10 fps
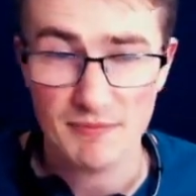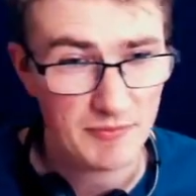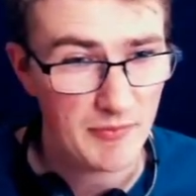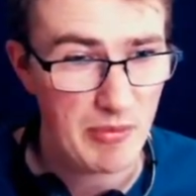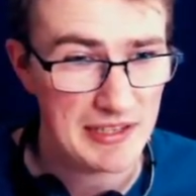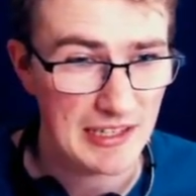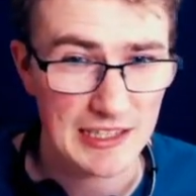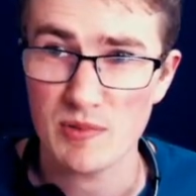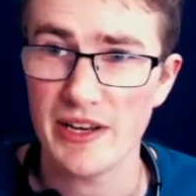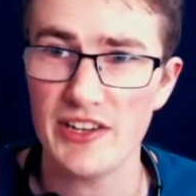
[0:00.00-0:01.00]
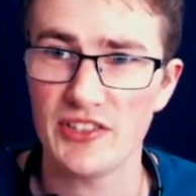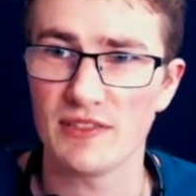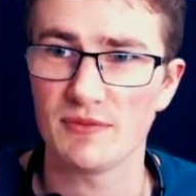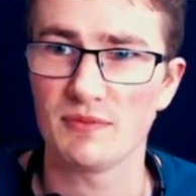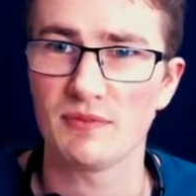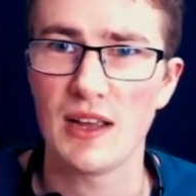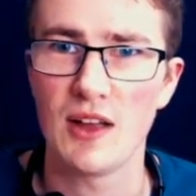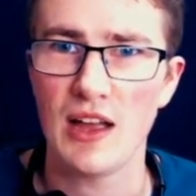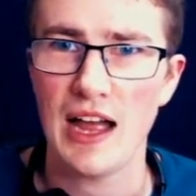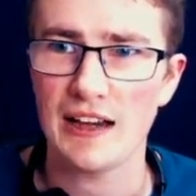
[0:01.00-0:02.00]
the basic explanation.
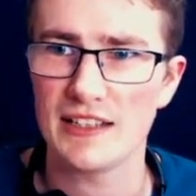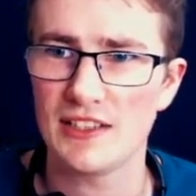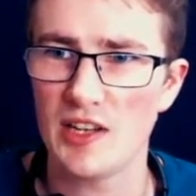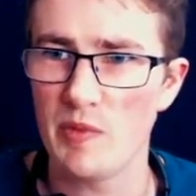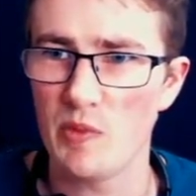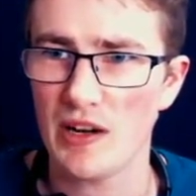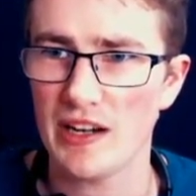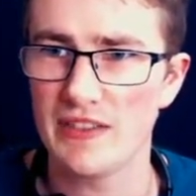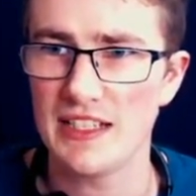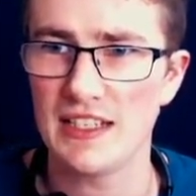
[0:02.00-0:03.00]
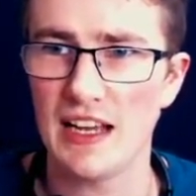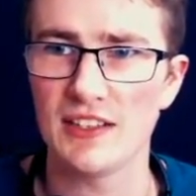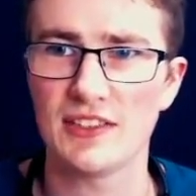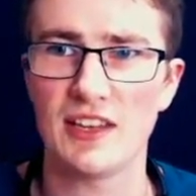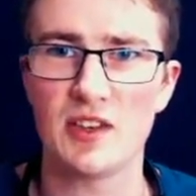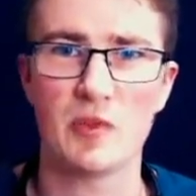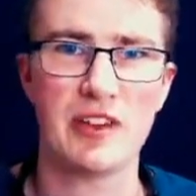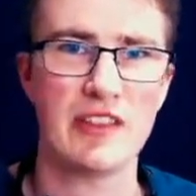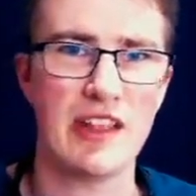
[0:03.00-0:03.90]
How to determine what kind of details that you put in. The